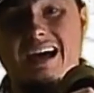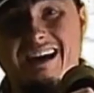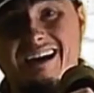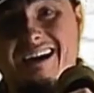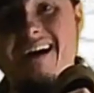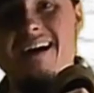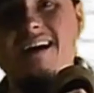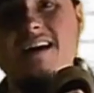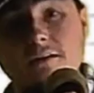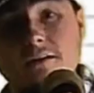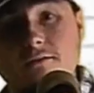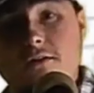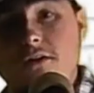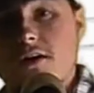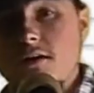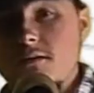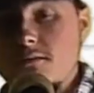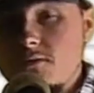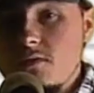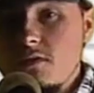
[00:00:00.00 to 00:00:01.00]
I have
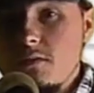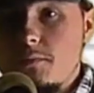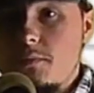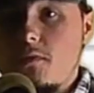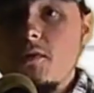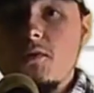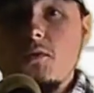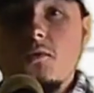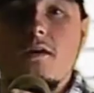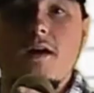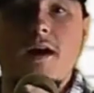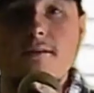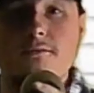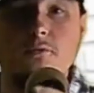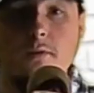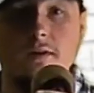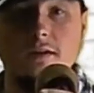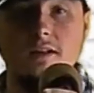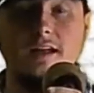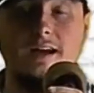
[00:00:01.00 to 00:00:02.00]
come to the point where I've
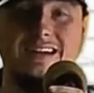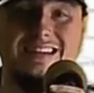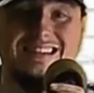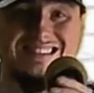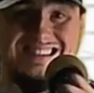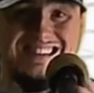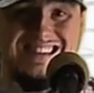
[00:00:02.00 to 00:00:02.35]
realized